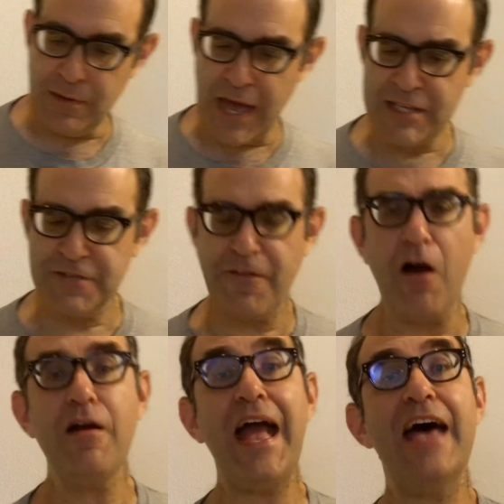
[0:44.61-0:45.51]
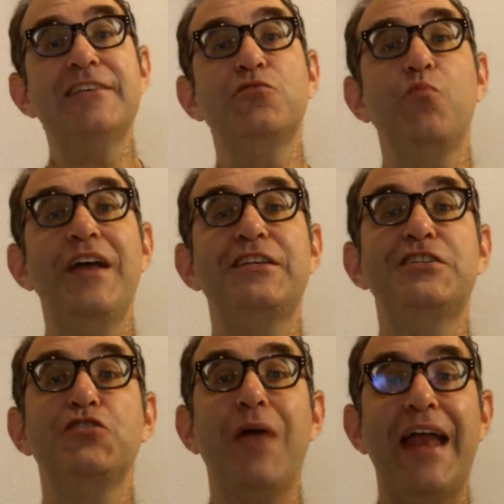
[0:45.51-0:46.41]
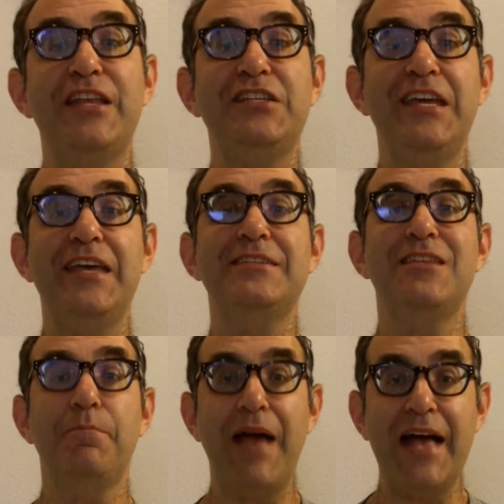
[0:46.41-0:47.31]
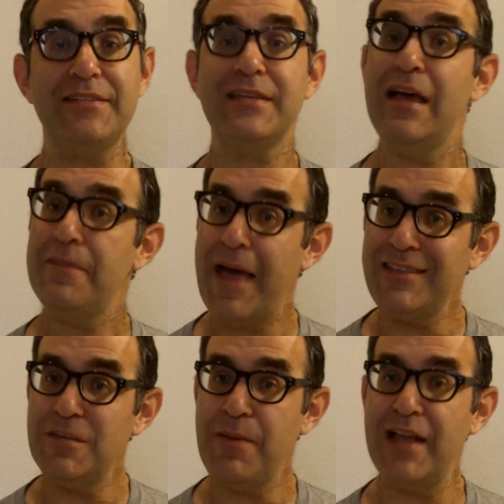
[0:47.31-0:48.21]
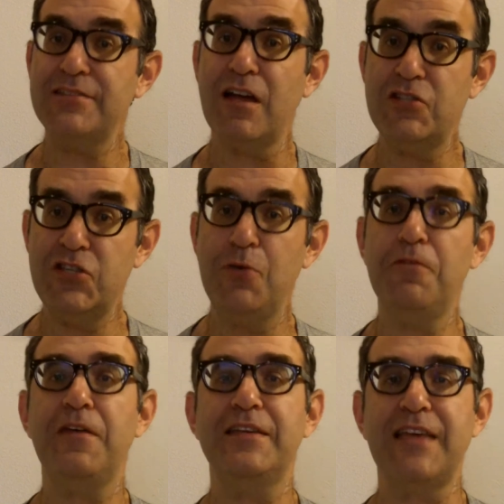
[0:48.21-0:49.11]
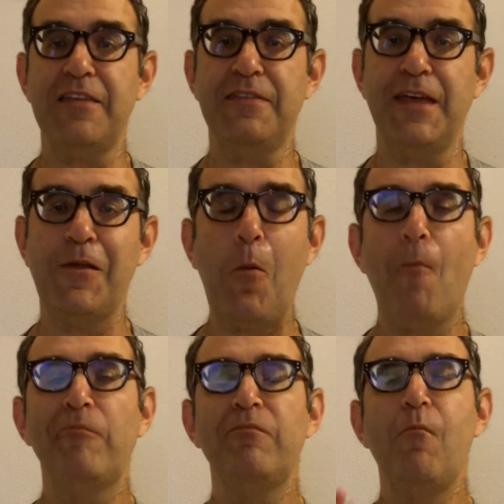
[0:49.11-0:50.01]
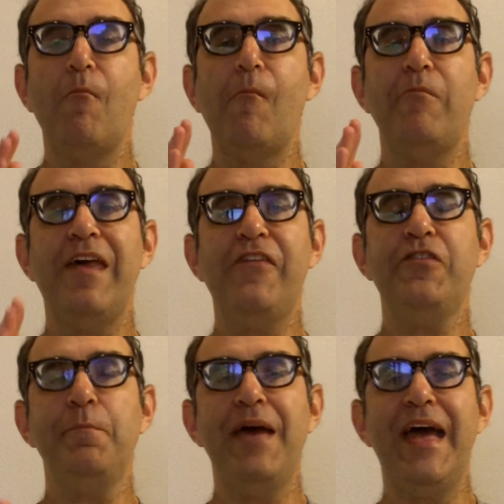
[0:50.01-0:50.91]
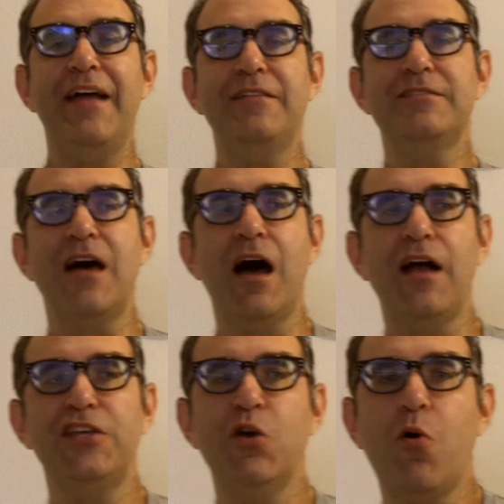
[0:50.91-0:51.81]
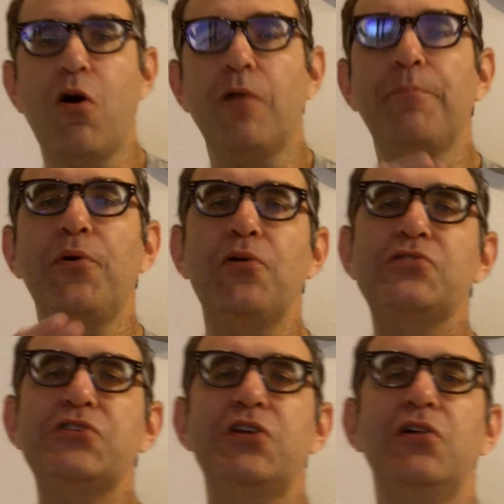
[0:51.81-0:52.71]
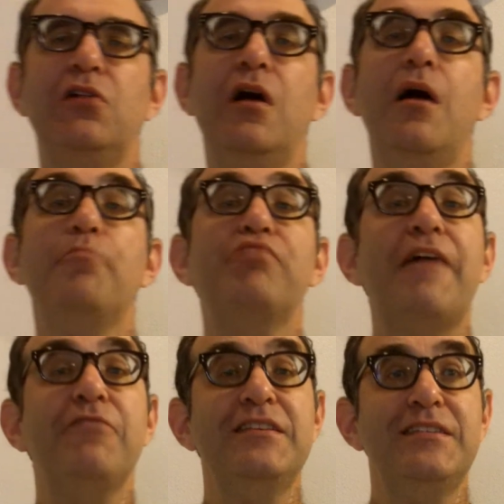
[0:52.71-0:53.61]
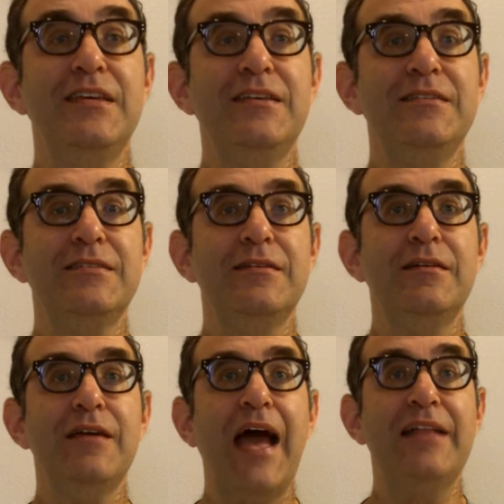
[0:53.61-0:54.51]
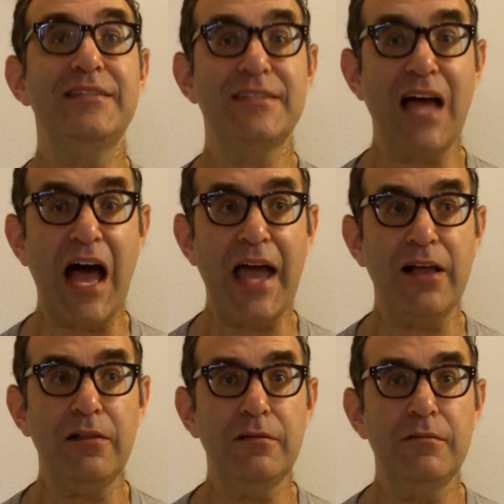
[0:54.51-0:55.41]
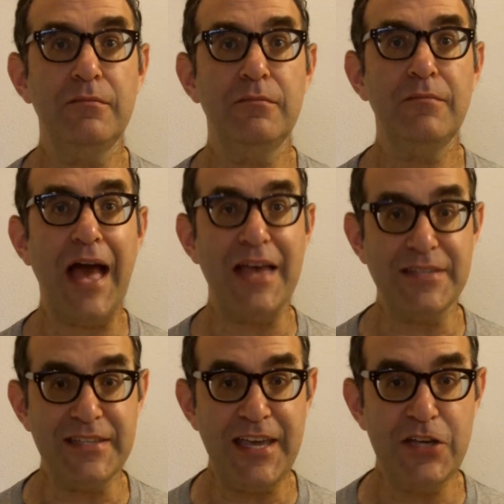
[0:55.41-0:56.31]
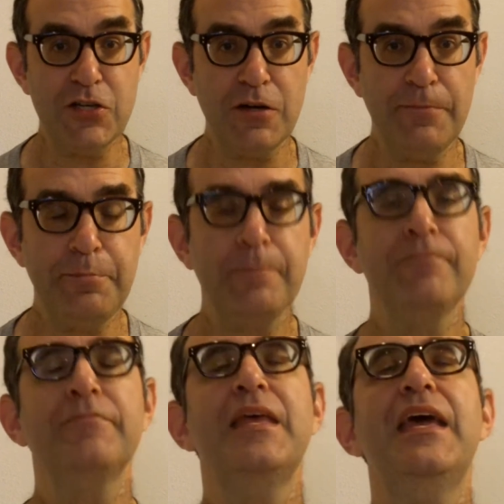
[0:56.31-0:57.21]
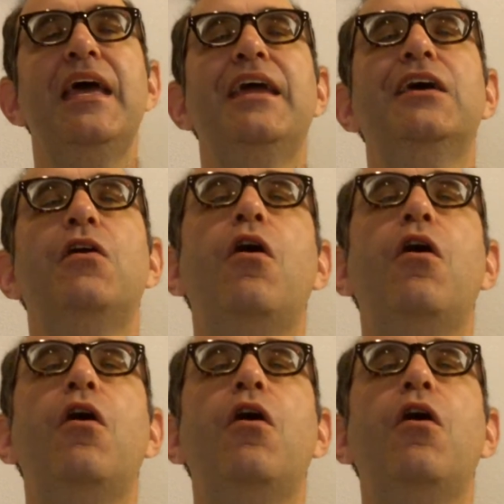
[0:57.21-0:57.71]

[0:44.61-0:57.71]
as far as which strategy is the best, that depends on two things, I think. It depends on your personal preferences and style as a teacher. It could